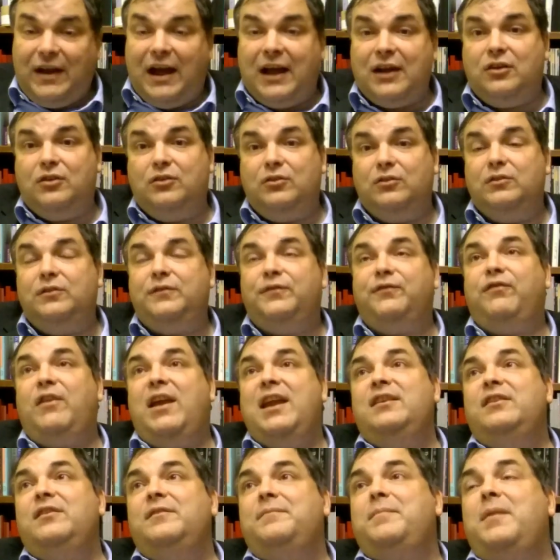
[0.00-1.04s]
A good
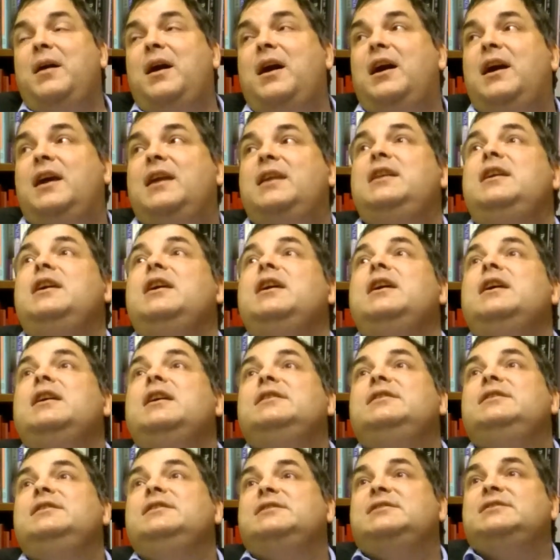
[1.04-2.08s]
friend of mine
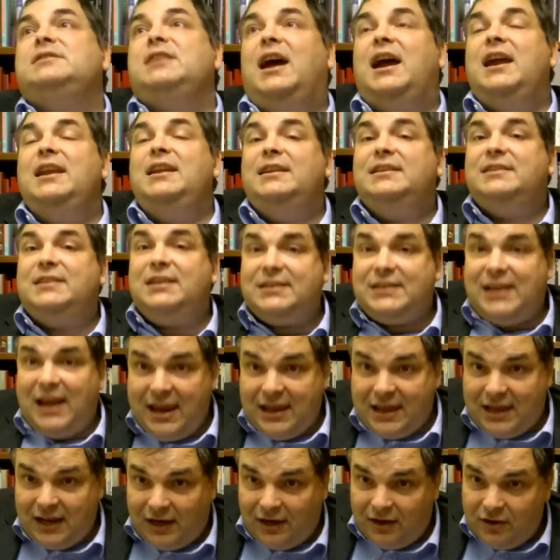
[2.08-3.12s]
decided to
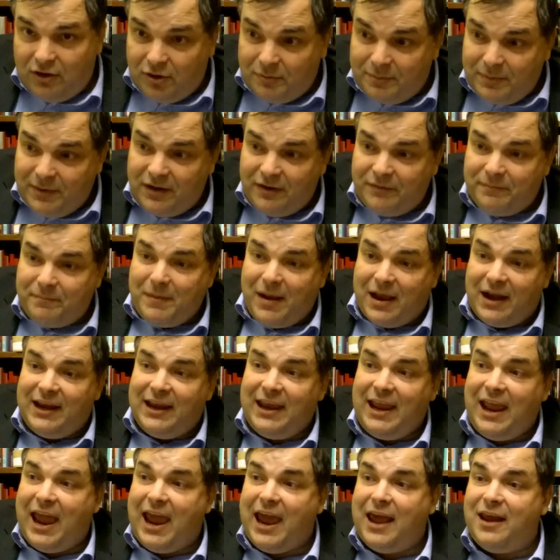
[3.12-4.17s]
take a little bit of
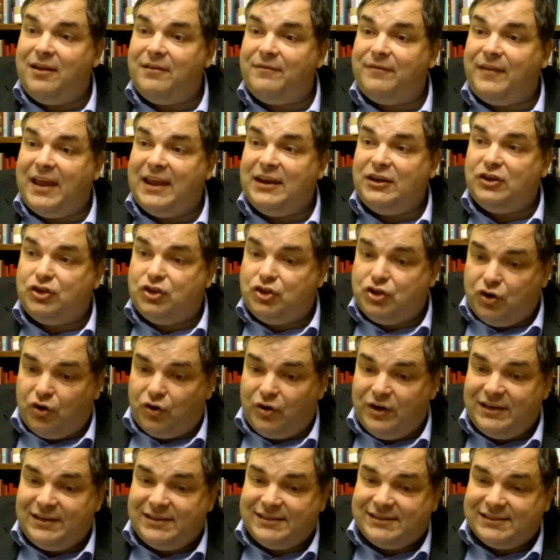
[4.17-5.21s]
money out of a
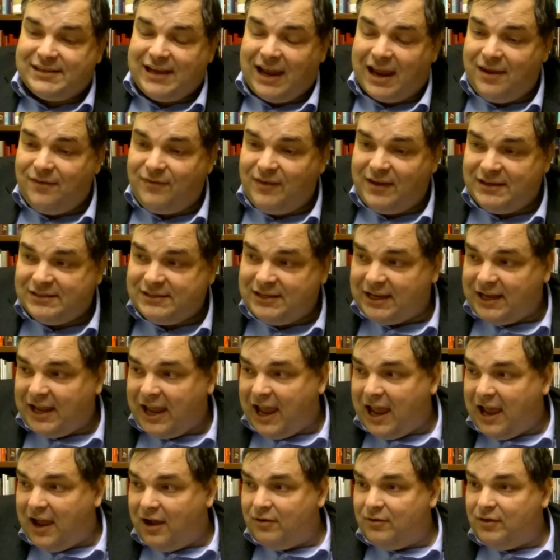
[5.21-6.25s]
joint savings
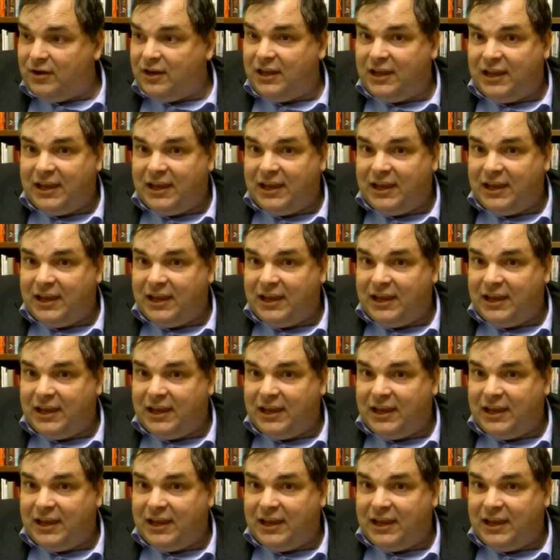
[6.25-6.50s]
account.